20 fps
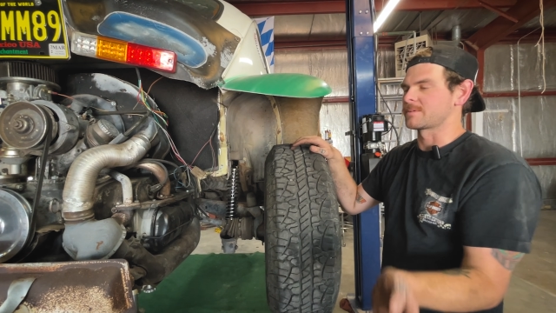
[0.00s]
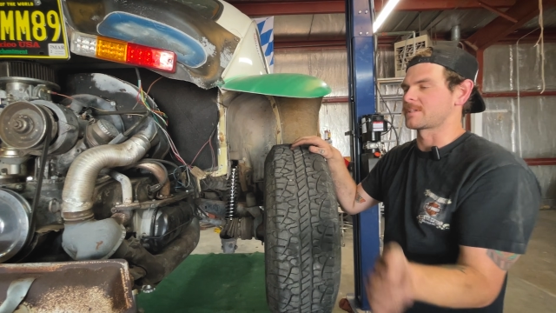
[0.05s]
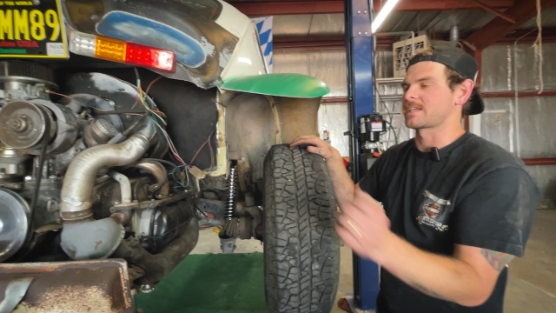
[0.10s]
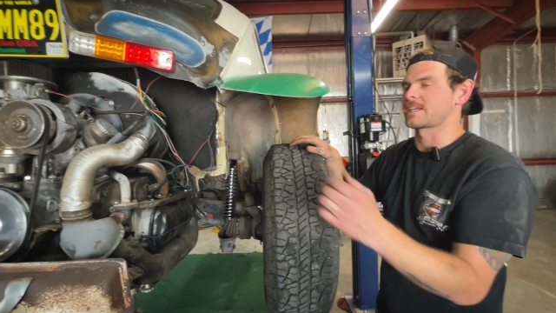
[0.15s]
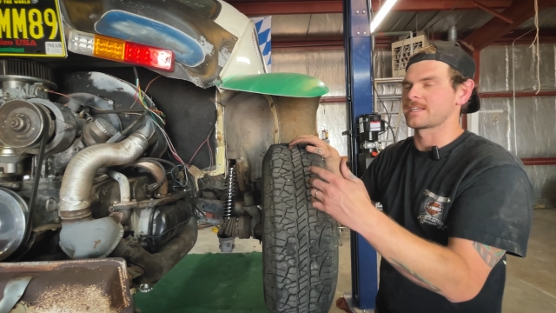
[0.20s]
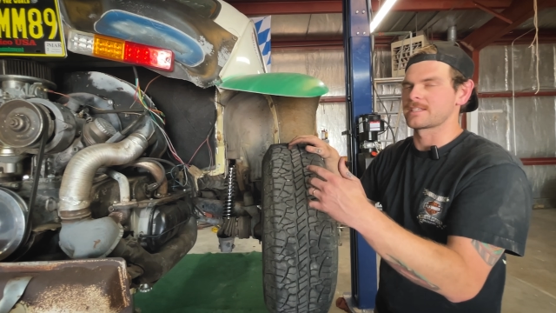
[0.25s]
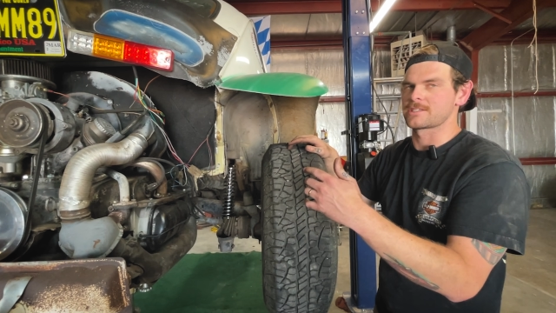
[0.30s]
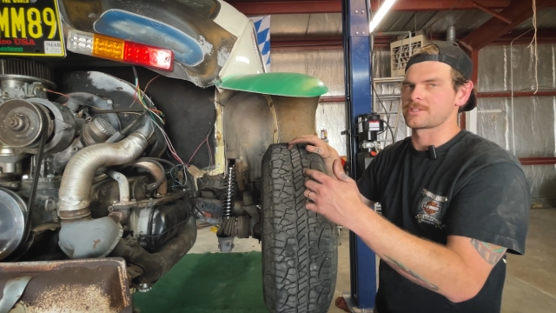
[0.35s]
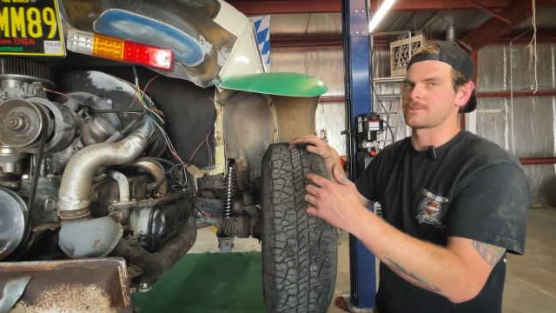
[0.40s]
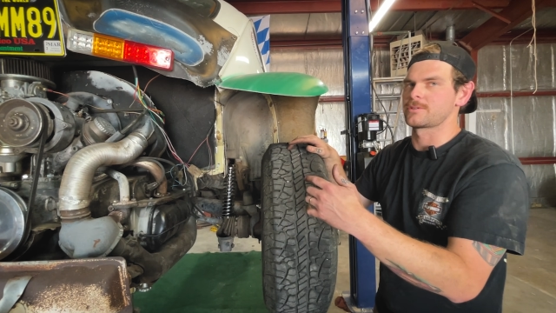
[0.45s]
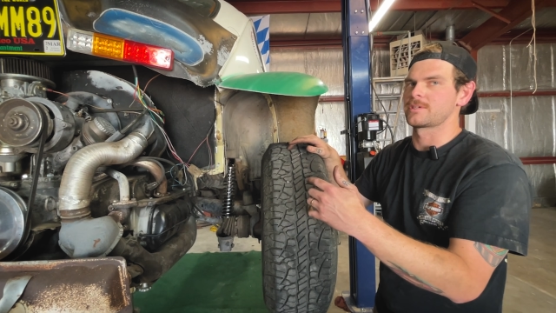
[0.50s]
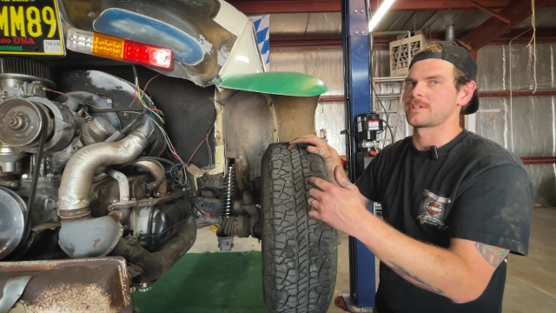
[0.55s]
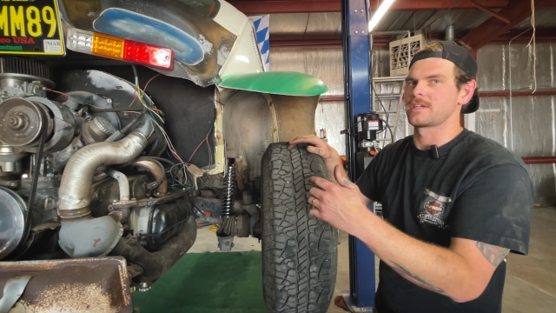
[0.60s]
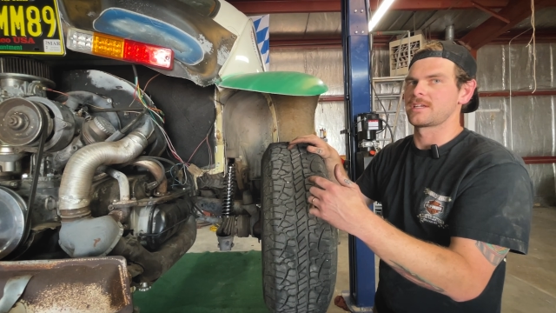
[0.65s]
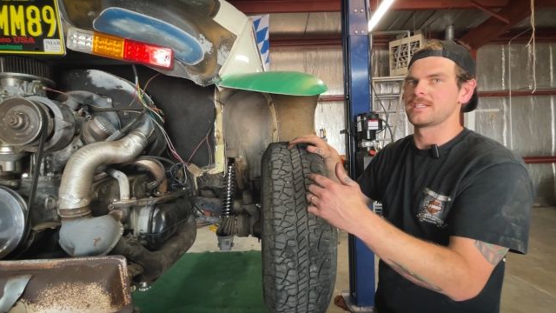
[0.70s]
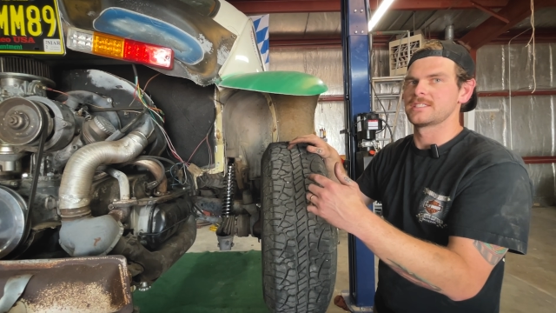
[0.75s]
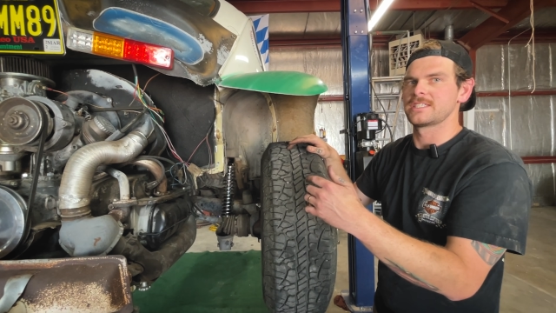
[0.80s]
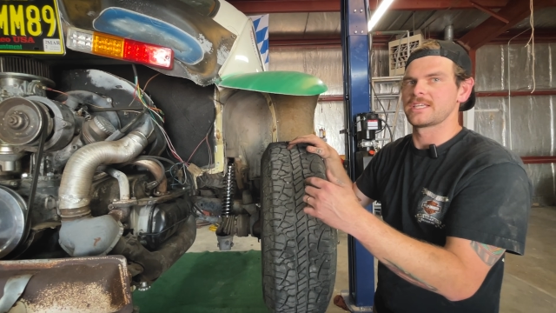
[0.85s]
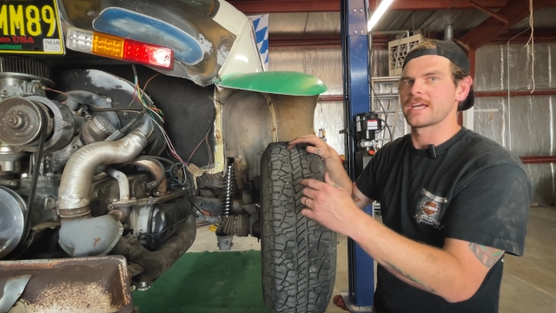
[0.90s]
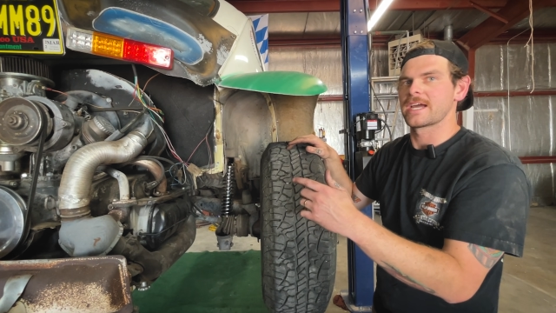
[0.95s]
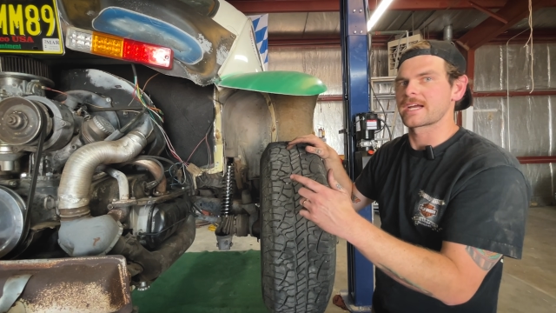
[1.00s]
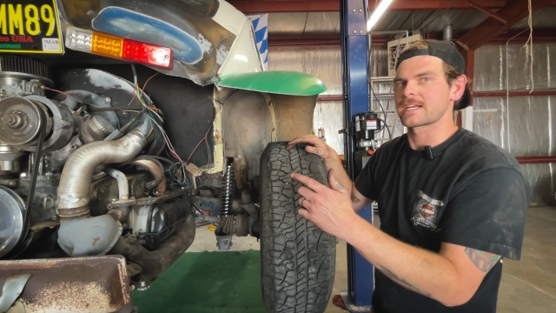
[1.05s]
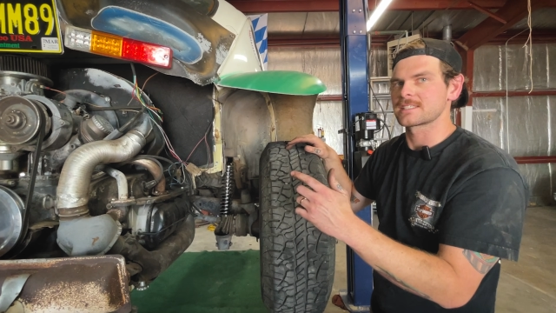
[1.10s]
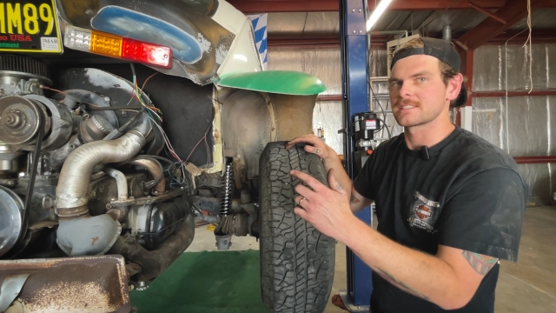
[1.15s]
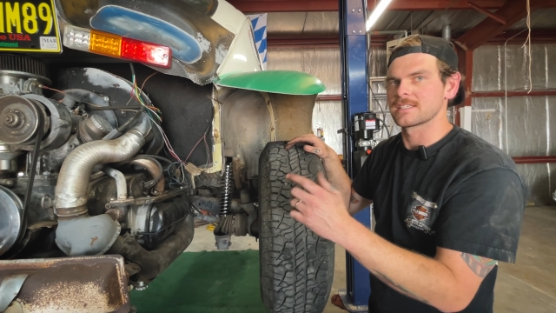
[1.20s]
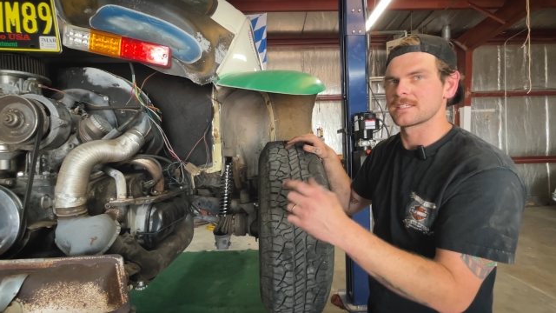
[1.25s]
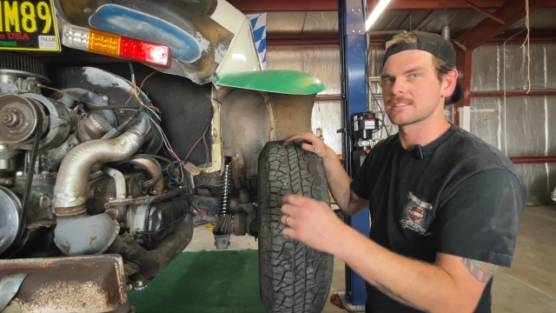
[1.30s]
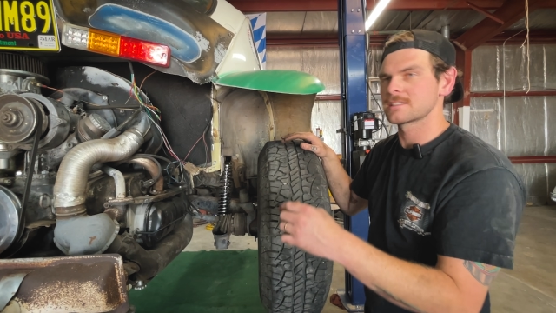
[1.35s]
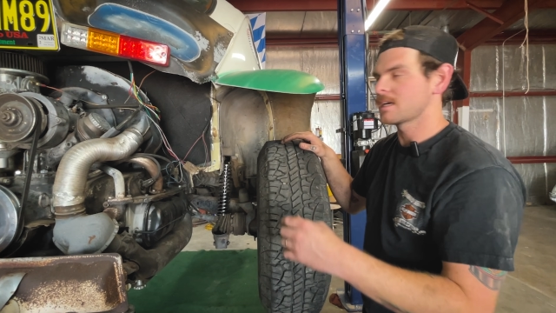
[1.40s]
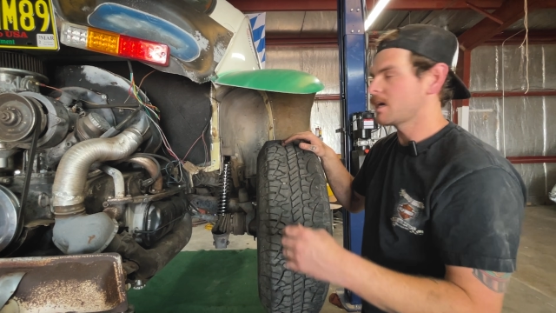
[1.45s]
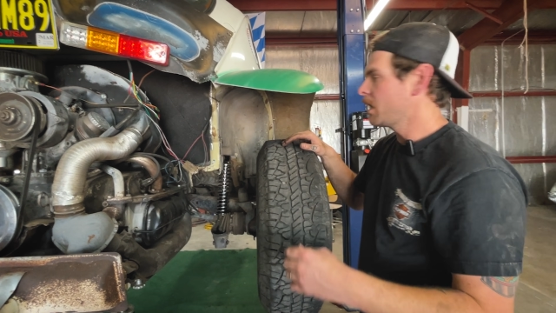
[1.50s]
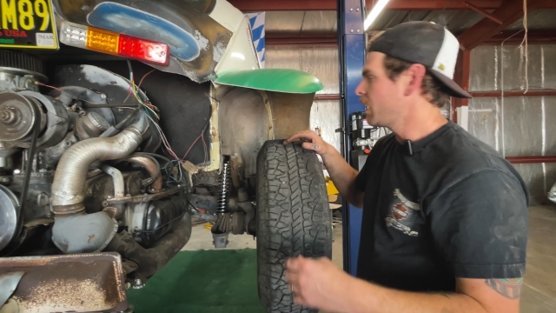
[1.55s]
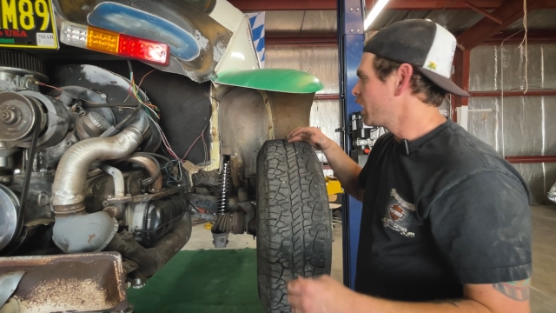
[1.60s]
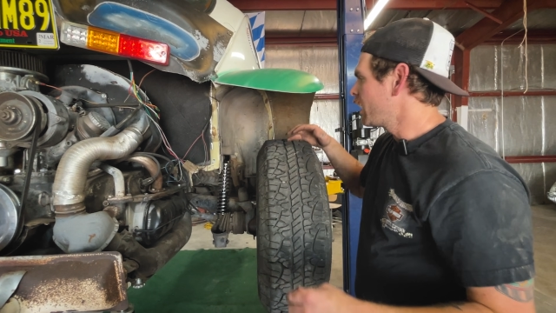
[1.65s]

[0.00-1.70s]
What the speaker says: to get to it, easy access.